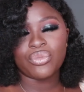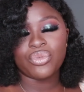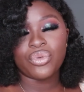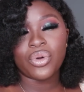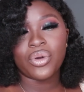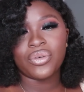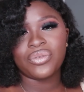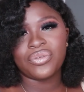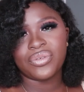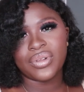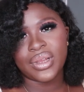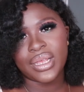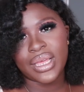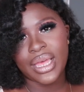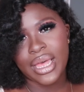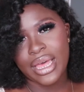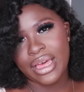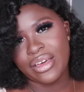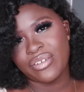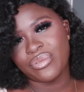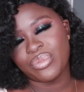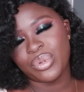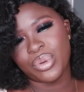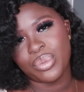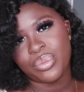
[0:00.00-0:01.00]
roughly I
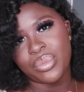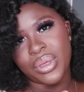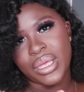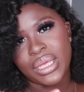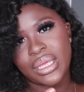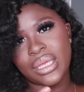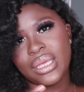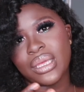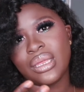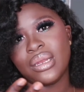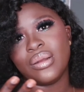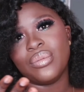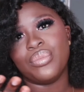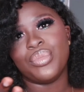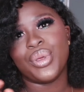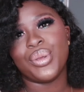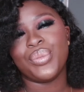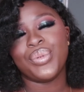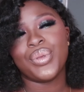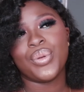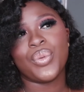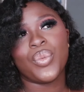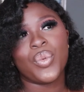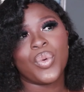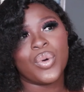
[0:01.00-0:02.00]
have been making
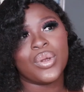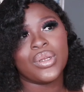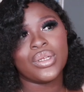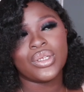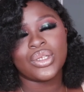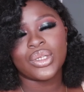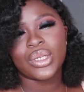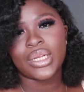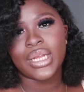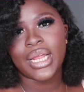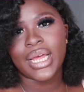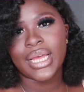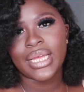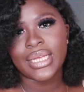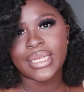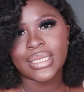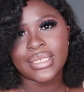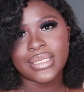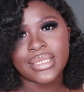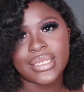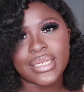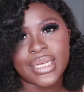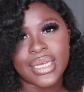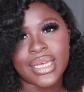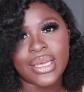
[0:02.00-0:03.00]
maybe one dollar a
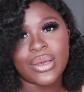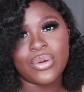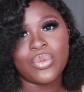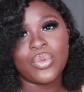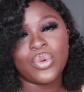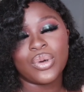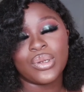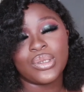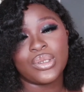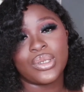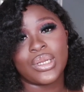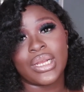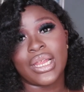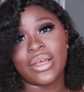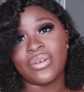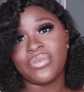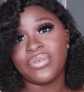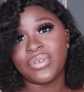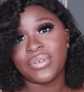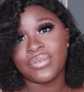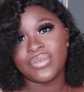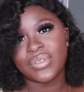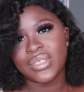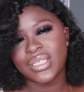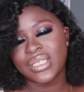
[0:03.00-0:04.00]
day, one dollar
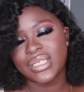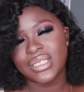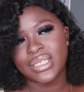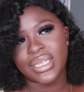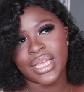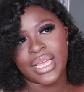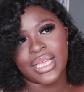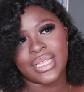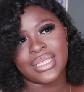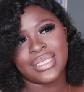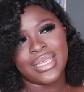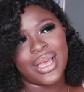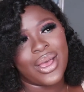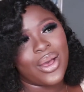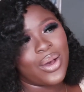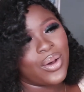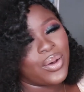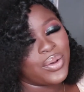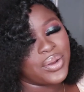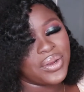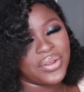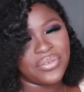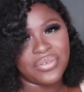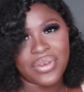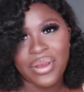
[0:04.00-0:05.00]
fifty cents
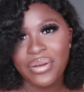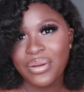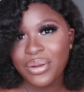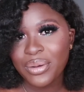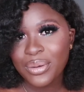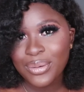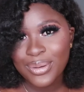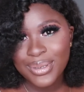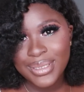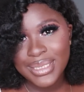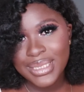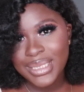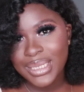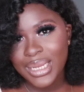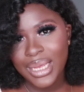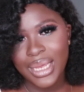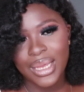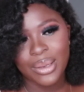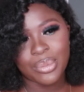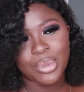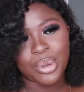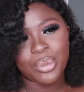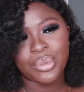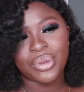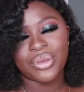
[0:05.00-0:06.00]
on a very good
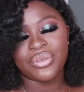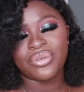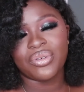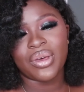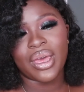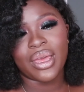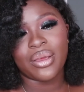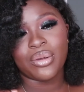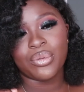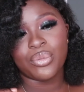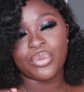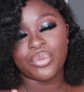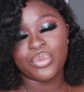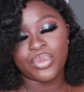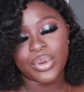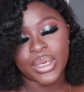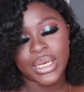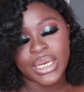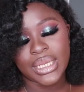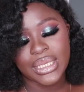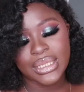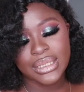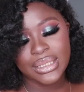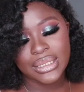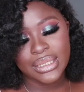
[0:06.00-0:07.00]
day. Maybe if I
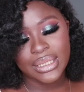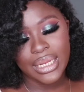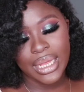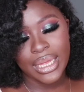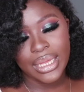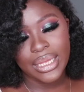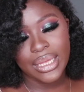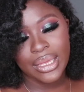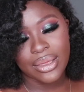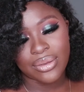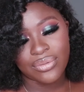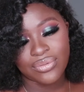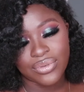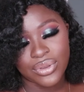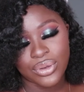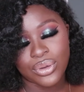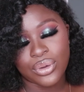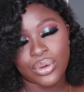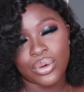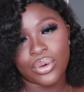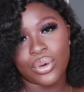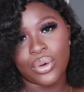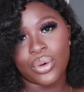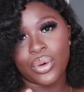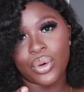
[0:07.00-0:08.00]
release like a
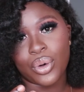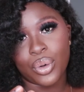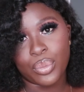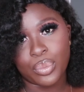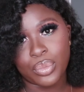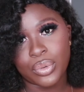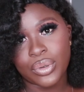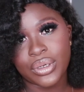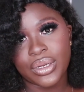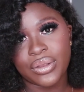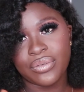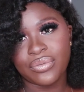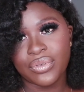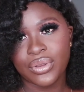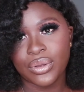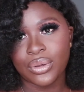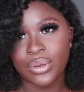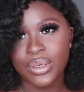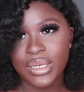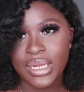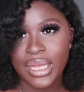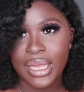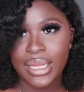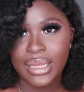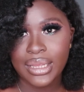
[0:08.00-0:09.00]
video or upload a
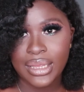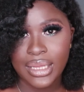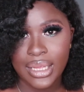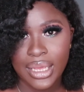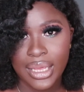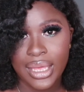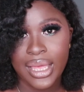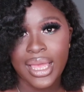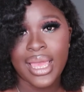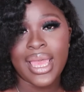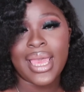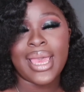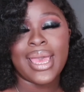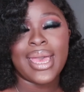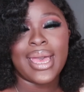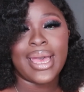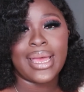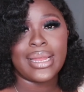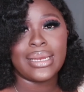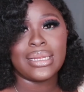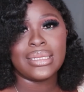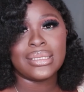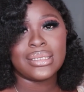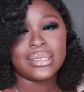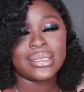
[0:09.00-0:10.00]
video that day
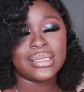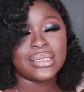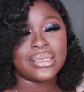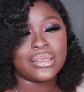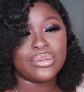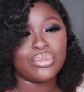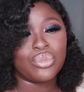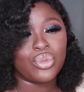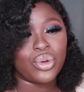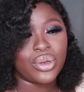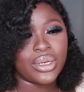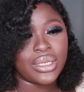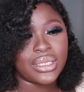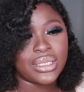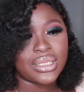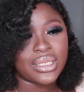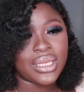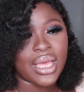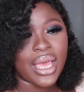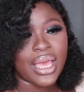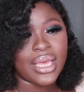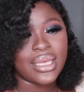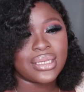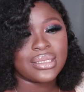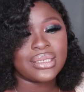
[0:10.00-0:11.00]
and it is
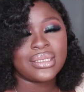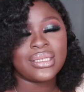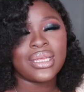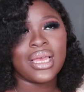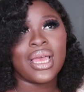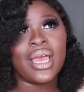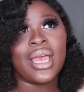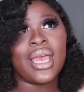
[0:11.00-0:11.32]
monetized,